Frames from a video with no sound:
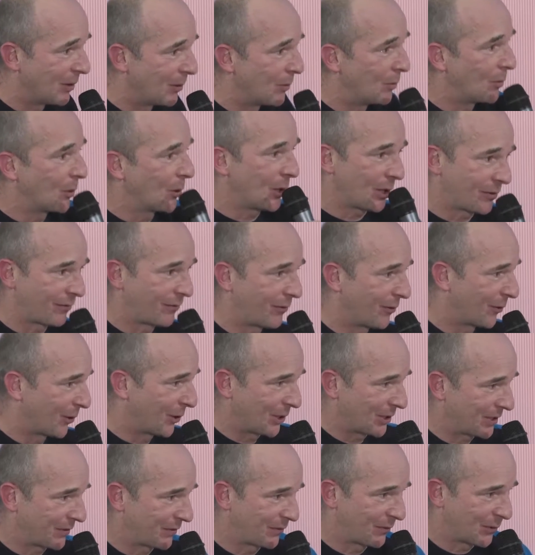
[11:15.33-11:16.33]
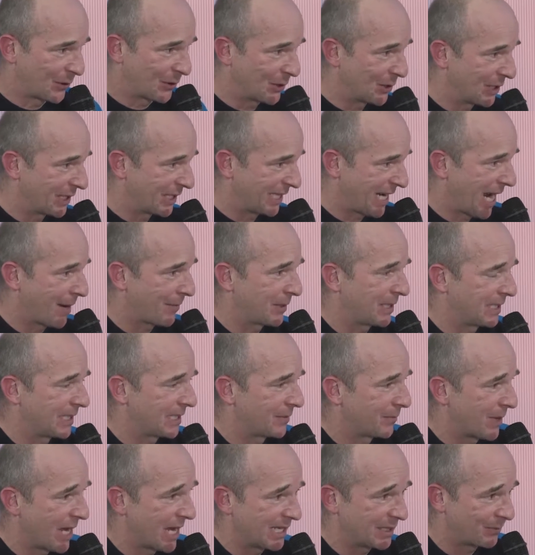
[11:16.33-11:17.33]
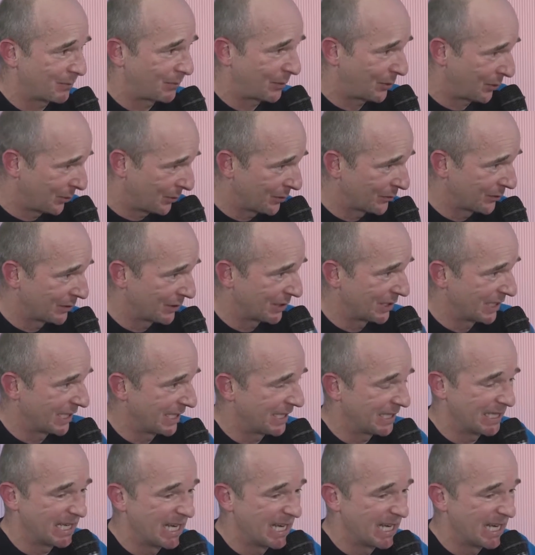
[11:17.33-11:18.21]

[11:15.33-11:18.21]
workforce for capitalism has proven